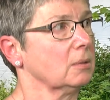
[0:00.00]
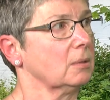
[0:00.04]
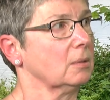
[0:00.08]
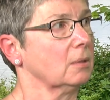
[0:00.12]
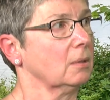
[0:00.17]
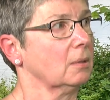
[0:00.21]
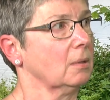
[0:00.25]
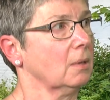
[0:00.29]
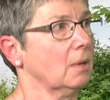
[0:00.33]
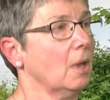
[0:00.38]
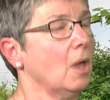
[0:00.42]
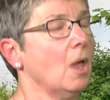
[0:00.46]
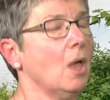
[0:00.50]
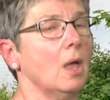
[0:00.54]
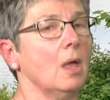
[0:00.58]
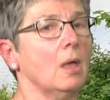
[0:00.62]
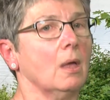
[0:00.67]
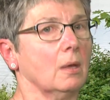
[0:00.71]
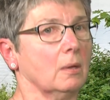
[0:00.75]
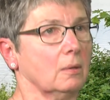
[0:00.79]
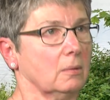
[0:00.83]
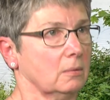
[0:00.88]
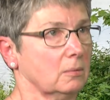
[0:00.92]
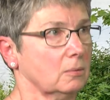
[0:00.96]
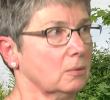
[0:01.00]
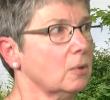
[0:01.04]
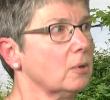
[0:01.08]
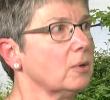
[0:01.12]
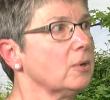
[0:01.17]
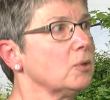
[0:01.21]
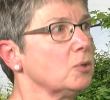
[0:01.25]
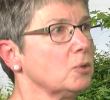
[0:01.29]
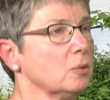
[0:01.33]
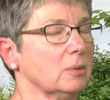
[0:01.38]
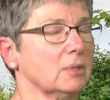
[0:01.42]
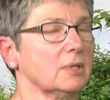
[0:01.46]
Oh, I didn't know that.
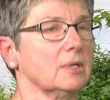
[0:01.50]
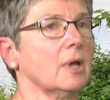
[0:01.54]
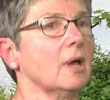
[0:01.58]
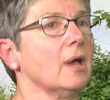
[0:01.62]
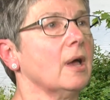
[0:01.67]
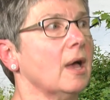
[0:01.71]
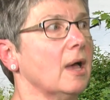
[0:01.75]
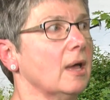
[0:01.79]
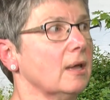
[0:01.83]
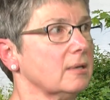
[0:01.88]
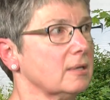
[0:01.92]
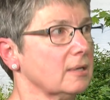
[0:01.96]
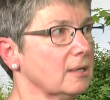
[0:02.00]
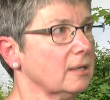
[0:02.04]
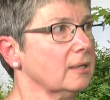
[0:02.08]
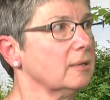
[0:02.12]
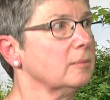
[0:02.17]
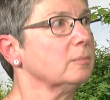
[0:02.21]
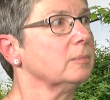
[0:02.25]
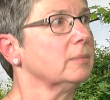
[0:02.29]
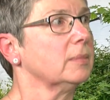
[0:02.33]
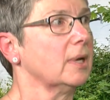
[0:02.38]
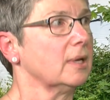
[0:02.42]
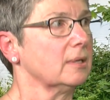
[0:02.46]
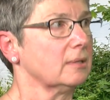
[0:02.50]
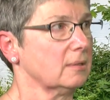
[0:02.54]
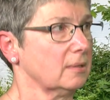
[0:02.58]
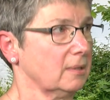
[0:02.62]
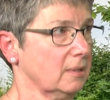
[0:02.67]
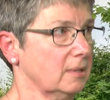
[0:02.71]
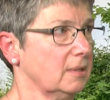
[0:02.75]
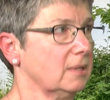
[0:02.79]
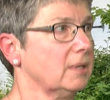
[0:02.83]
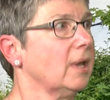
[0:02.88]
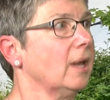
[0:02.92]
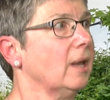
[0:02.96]
Norwich was a hustling,
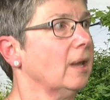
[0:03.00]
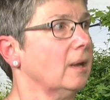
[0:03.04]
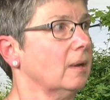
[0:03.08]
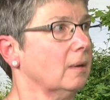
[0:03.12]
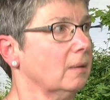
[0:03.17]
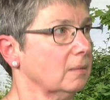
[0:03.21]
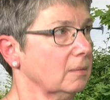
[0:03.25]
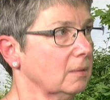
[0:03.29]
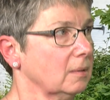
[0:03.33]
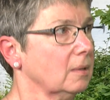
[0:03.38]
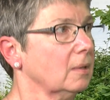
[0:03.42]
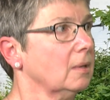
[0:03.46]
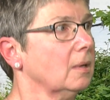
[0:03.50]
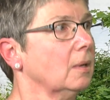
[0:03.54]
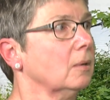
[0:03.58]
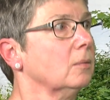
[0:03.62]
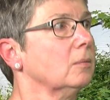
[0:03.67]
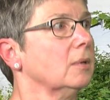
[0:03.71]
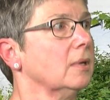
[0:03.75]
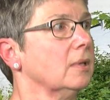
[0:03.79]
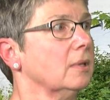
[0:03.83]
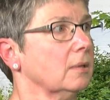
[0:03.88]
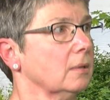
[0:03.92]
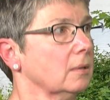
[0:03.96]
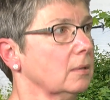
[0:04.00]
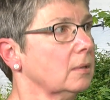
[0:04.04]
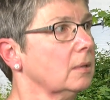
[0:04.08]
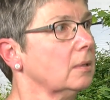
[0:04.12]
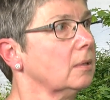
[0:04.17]
bustling town. I know.